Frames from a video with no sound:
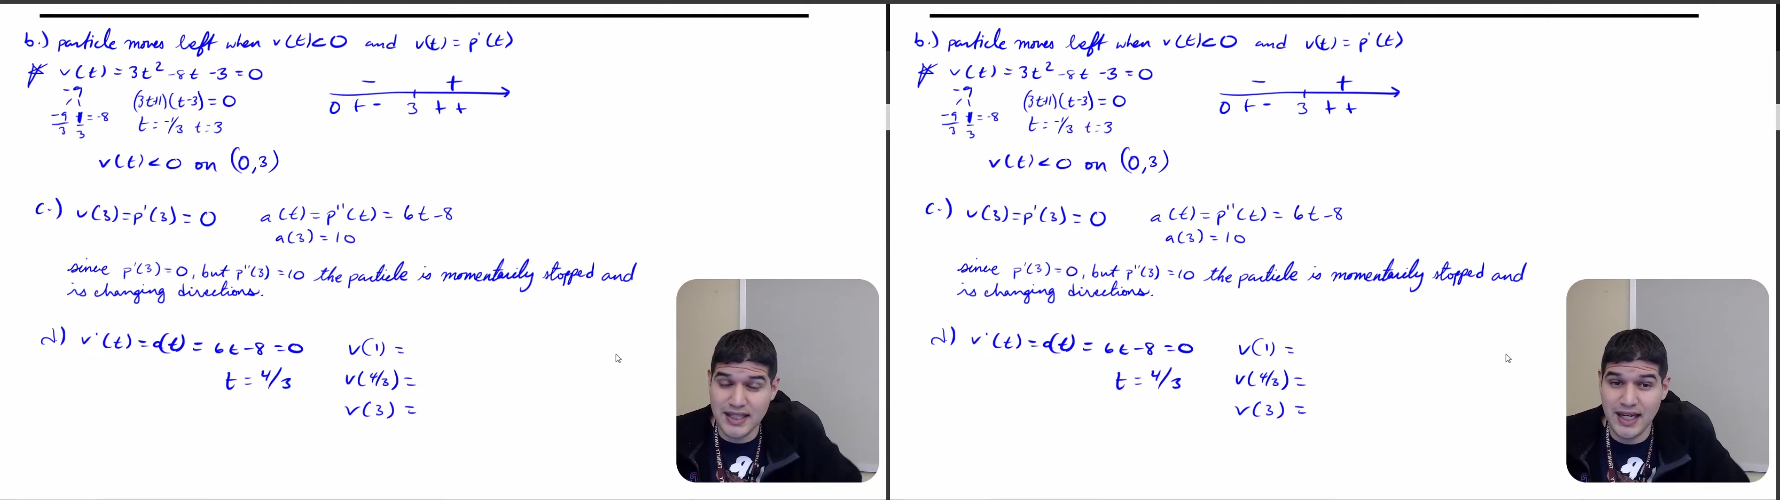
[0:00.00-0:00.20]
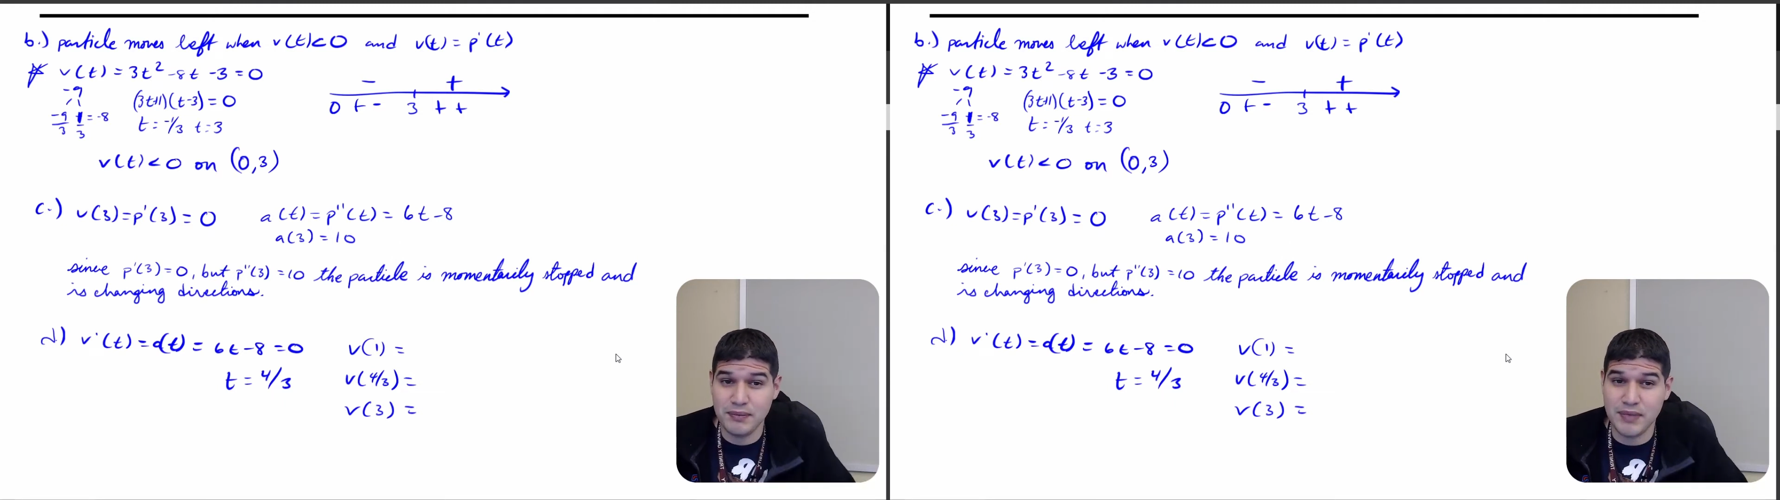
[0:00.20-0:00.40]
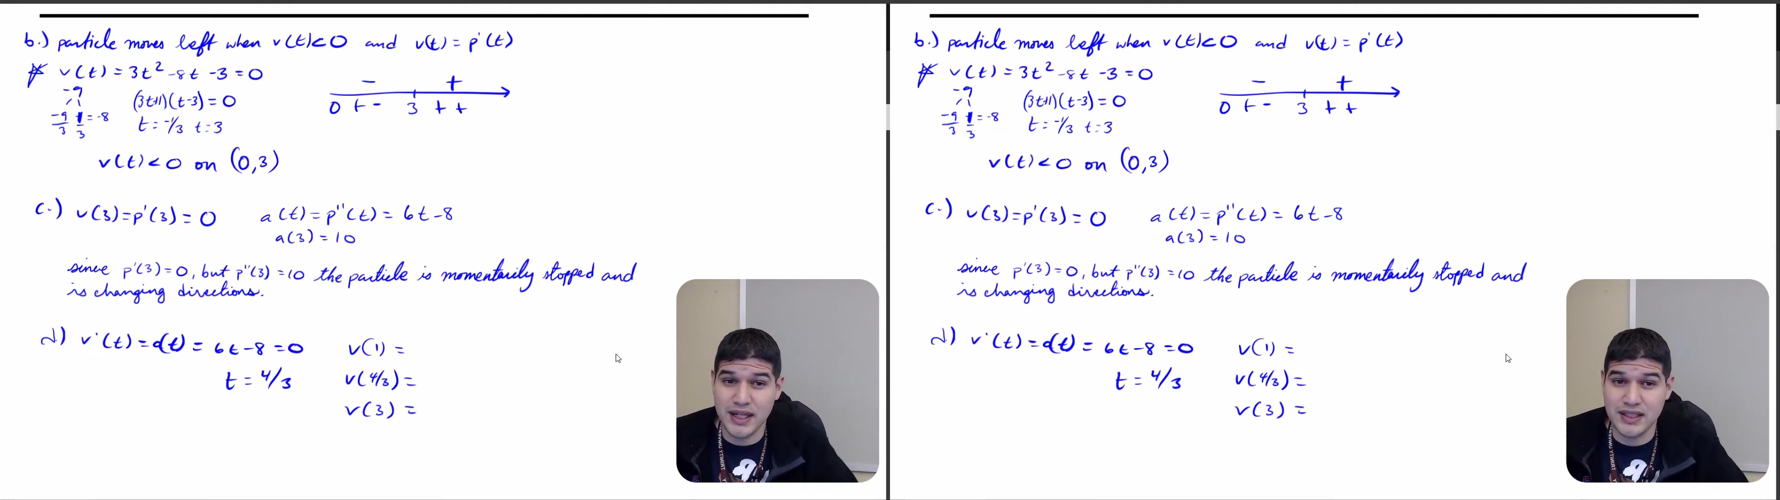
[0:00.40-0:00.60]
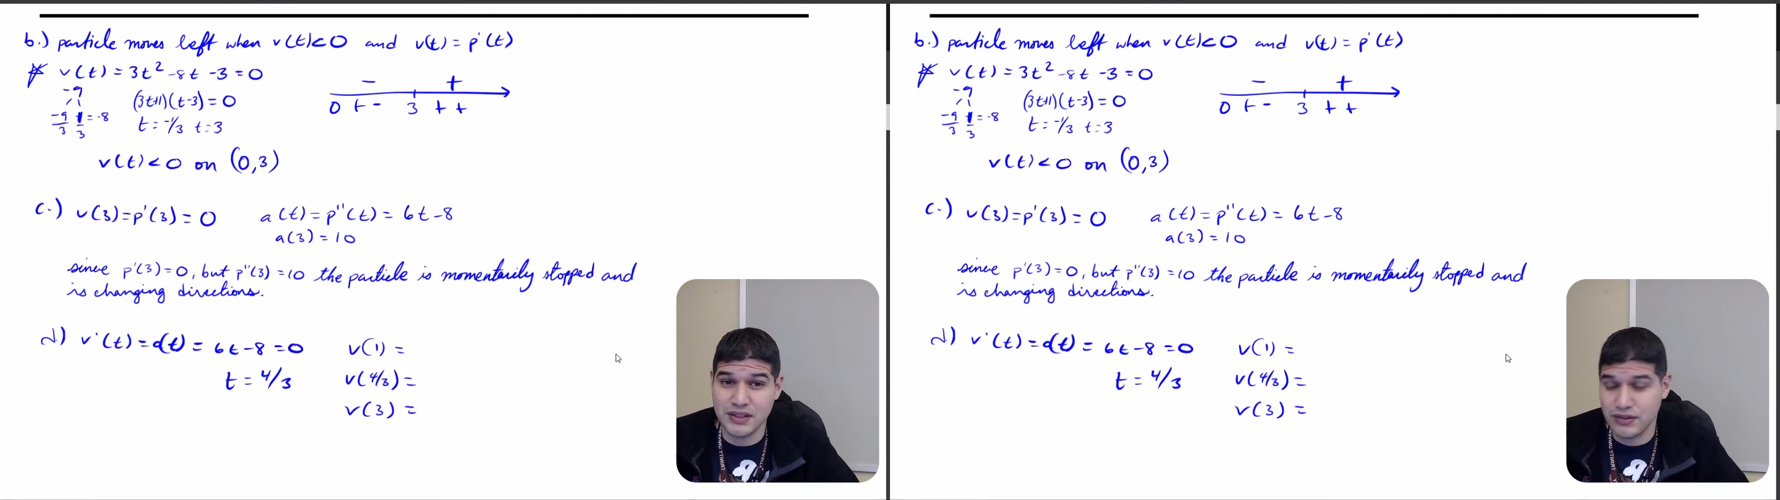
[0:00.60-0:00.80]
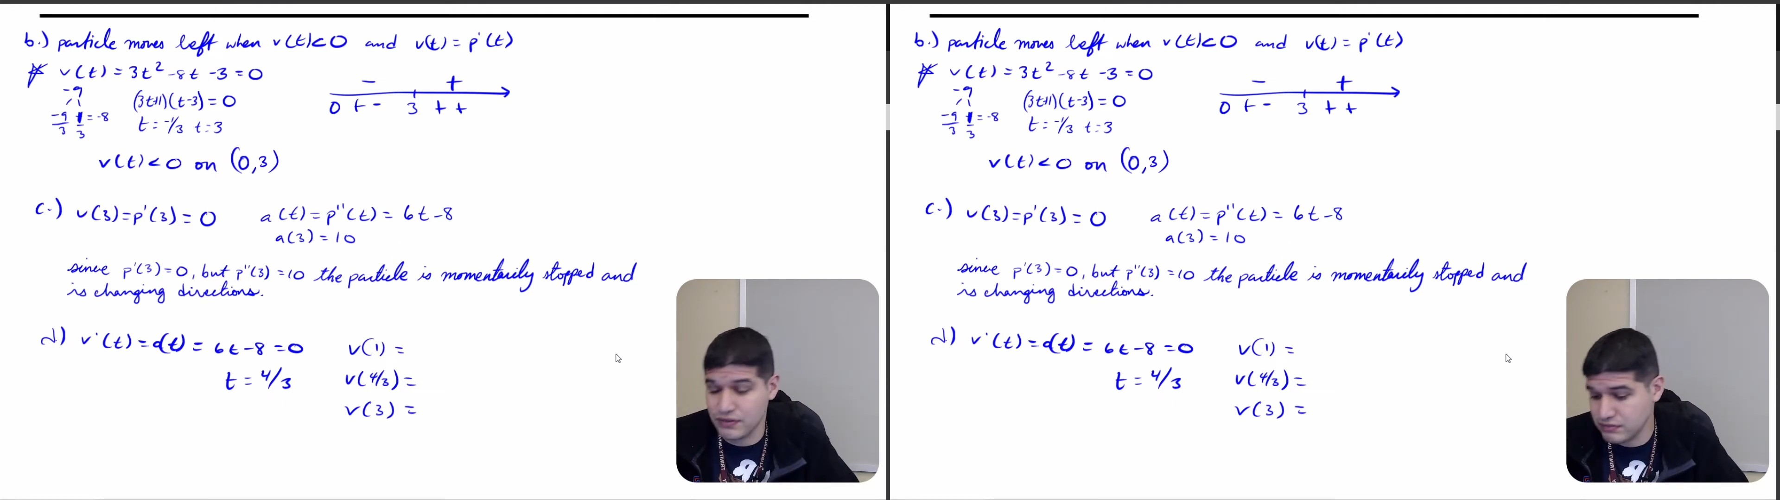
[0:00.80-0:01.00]
8
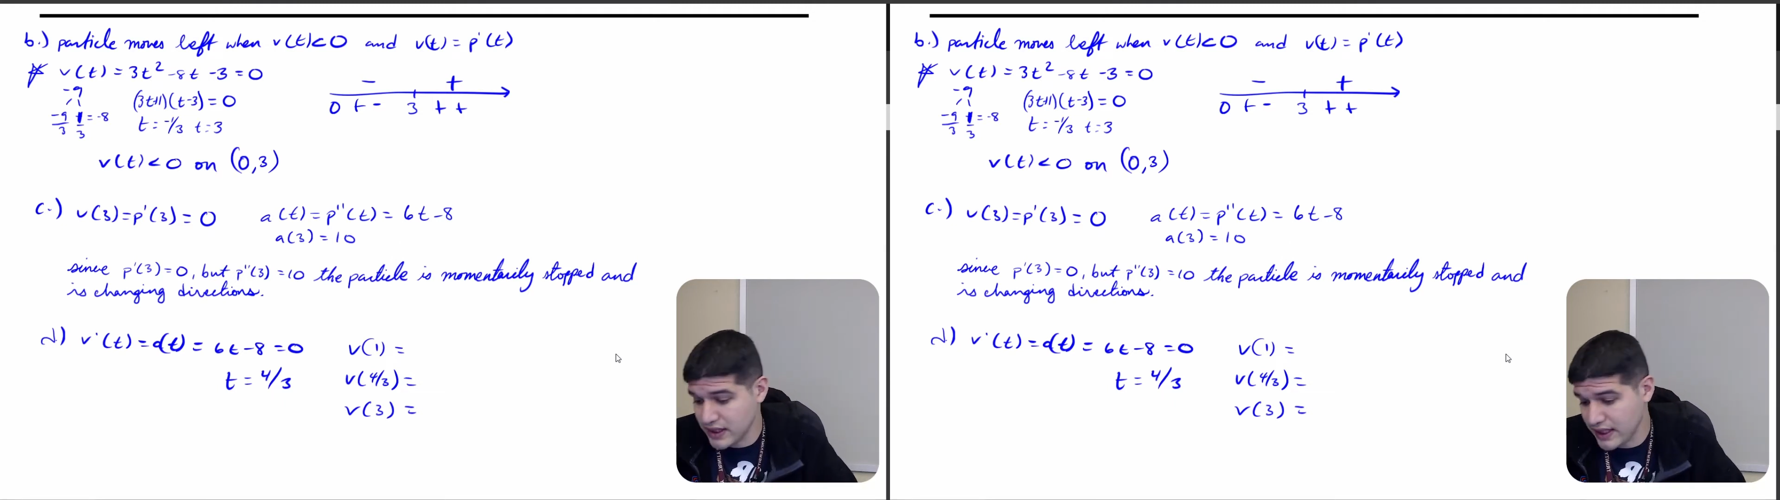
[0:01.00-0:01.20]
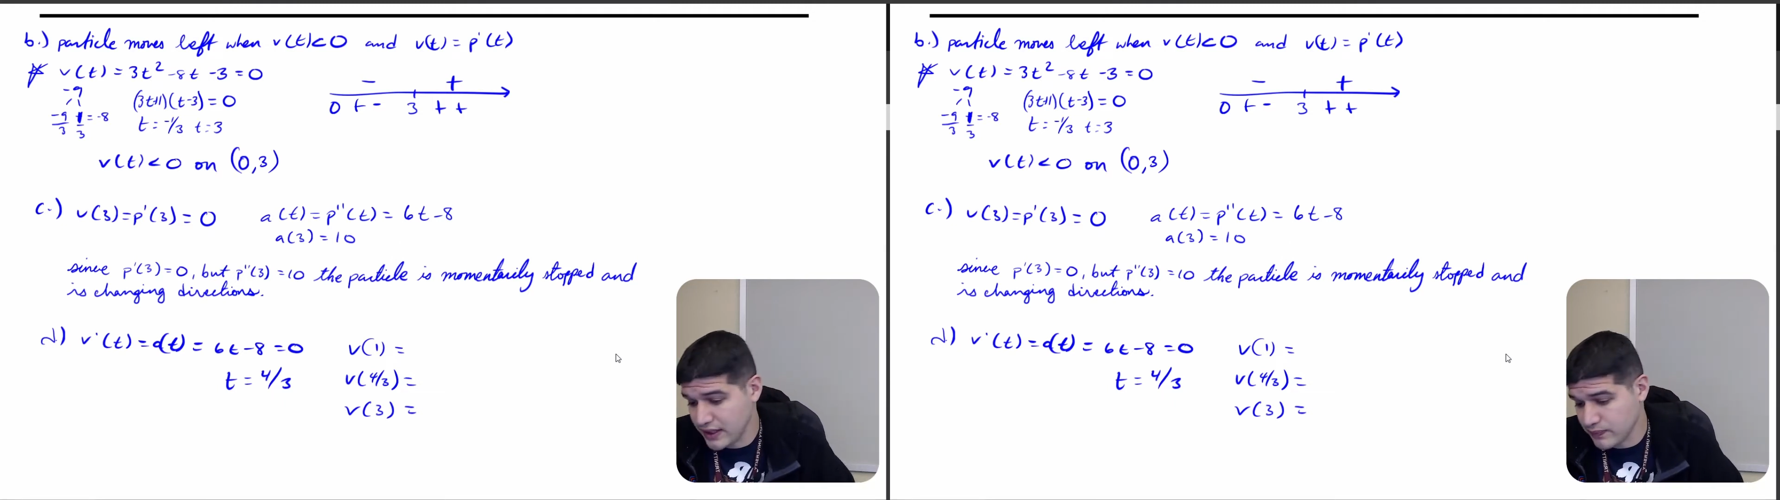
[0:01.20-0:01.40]
minus 3.